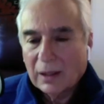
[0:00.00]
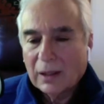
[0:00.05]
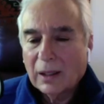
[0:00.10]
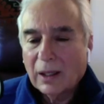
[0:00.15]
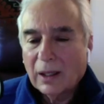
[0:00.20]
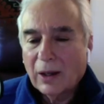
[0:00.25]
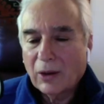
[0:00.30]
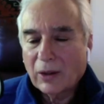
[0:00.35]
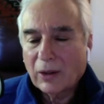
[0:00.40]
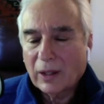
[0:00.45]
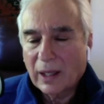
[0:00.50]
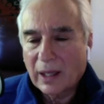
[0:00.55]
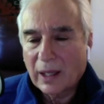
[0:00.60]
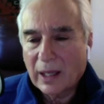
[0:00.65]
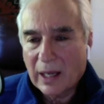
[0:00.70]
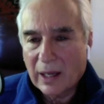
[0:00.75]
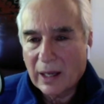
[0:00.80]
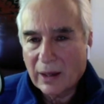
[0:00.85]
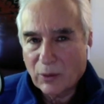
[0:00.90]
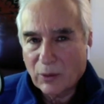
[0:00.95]
Okay.
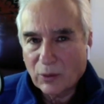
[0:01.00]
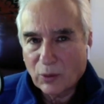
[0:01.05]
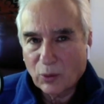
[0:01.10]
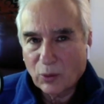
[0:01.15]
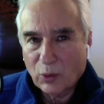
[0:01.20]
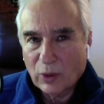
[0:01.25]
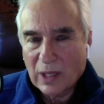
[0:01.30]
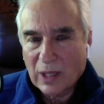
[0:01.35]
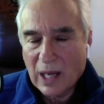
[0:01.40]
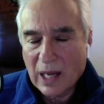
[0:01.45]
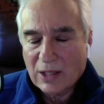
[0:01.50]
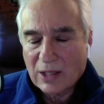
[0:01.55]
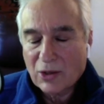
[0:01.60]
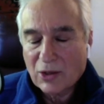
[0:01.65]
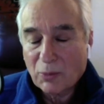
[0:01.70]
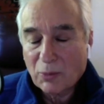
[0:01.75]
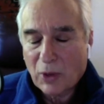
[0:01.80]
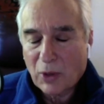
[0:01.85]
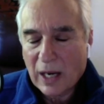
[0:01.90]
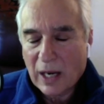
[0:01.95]
Yeah. Would not
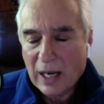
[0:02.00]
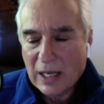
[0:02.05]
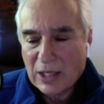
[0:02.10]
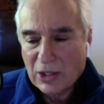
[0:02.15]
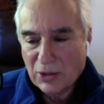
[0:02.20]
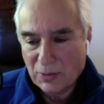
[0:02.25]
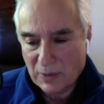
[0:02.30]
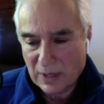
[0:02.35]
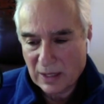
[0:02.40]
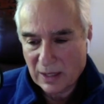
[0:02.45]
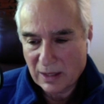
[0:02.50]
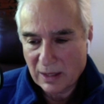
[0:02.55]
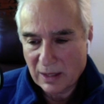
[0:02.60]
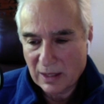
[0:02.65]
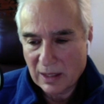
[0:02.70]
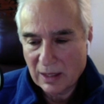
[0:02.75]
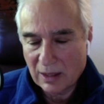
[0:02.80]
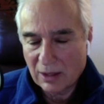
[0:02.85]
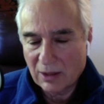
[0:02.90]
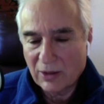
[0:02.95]
surprise me to
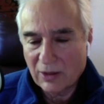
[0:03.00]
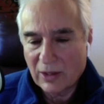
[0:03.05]
hear